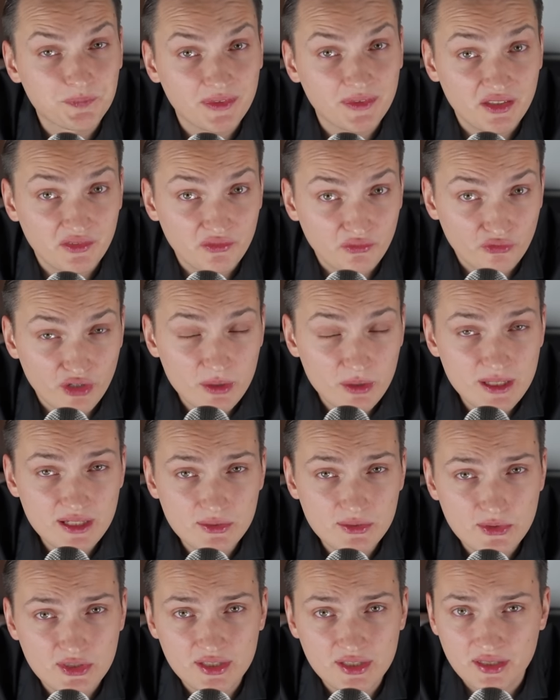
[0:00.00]
Very
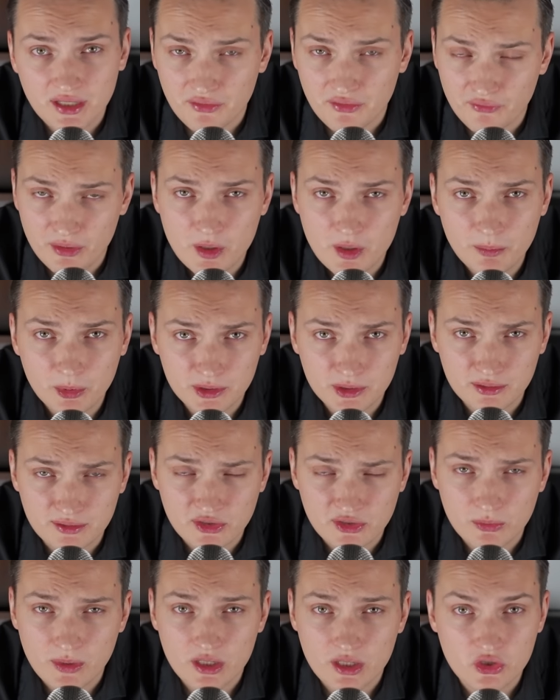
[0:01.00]
interesting and very important
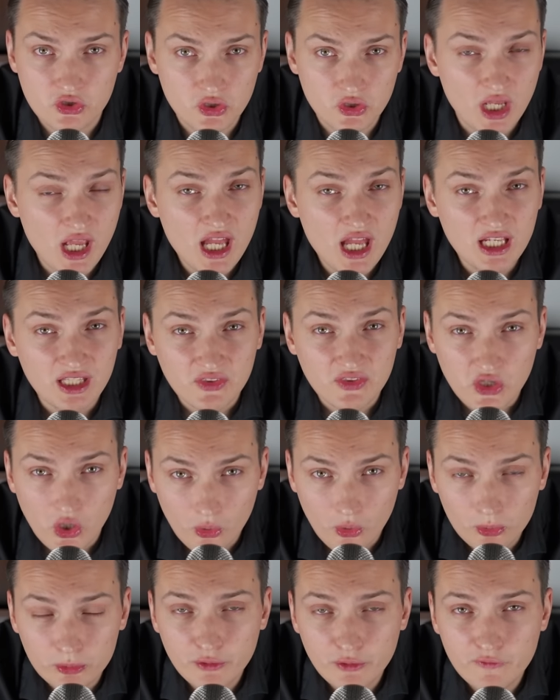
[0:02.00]
situation. The
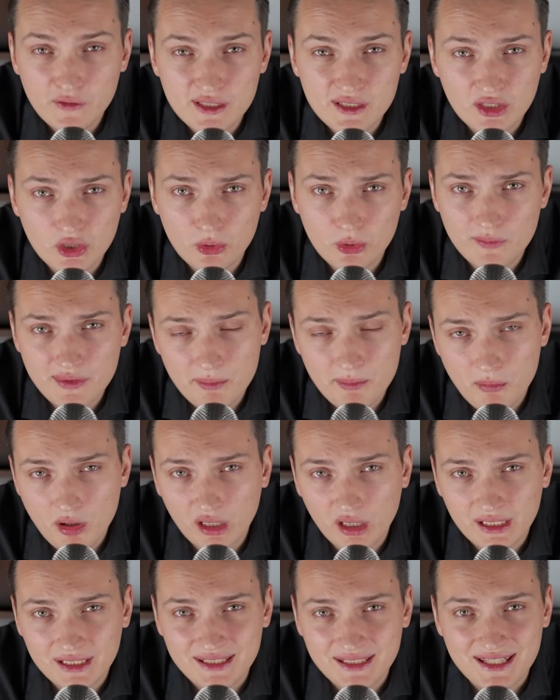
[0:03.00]
only thing I know in the
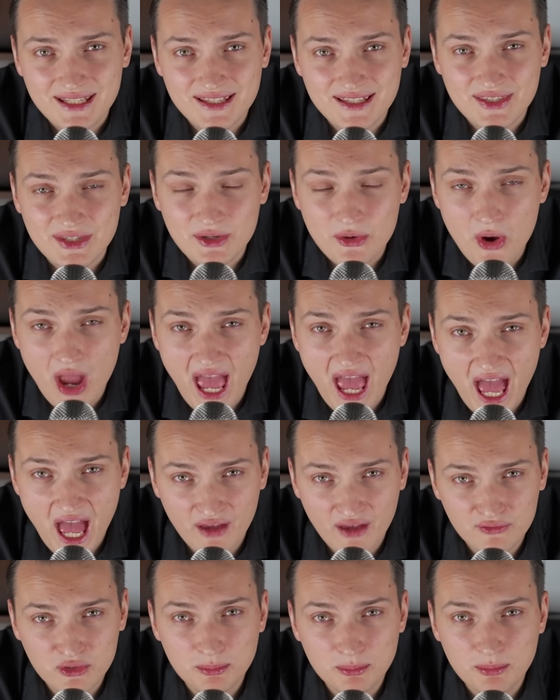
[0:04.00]
market is you have
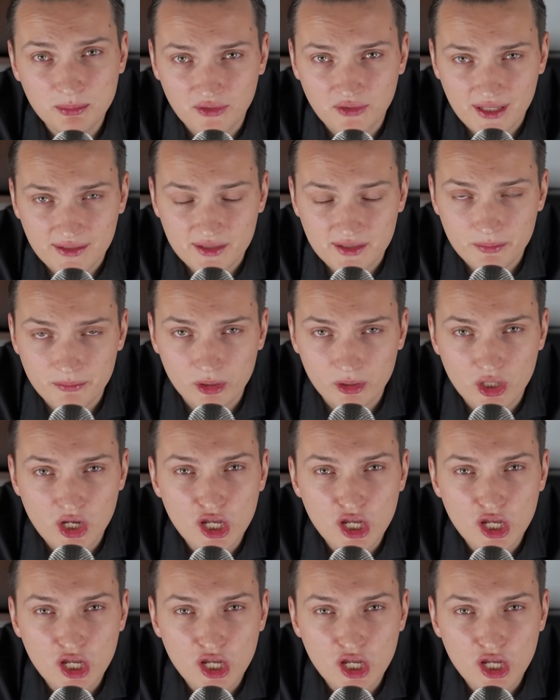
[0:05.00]
to be flexible.